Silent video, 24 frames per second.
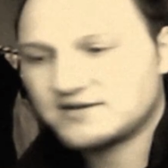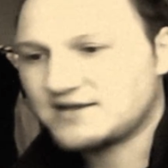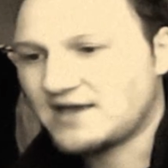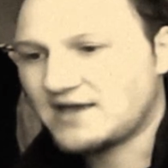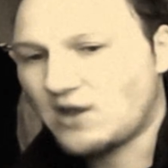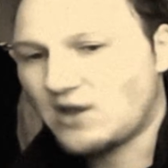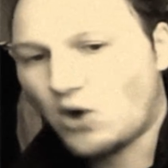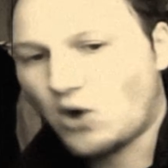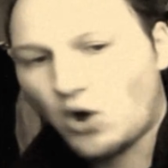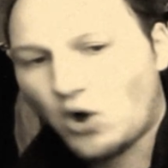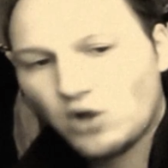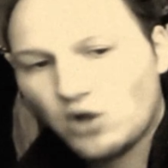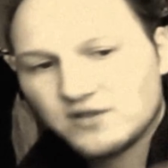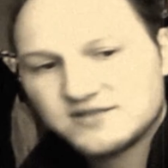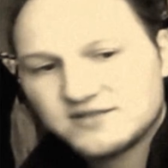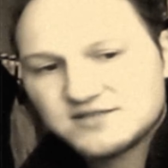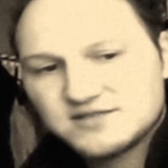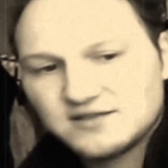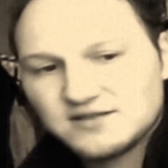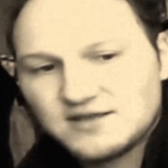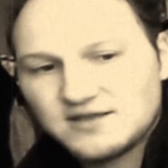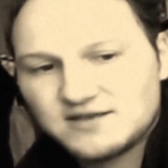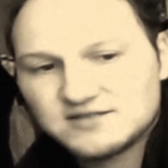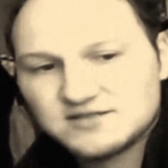It all
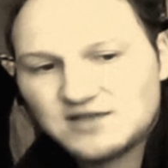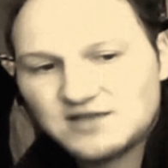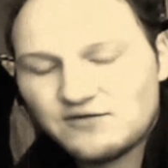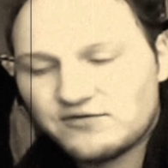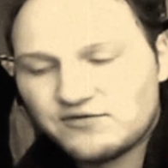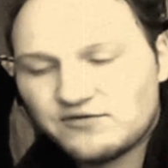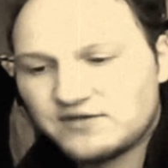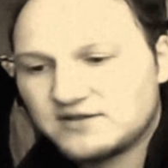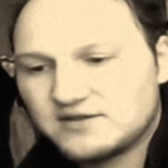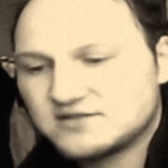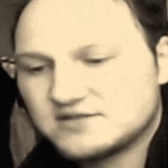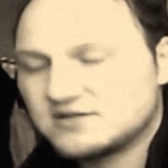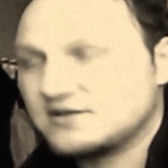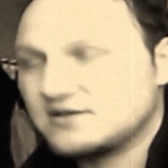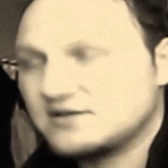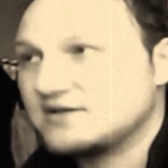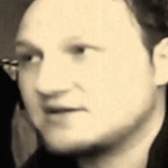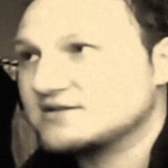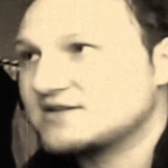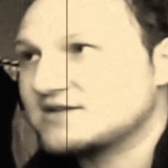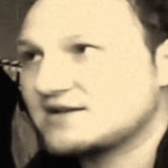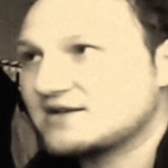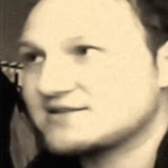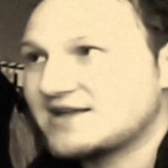interlinks. Everything interlinks.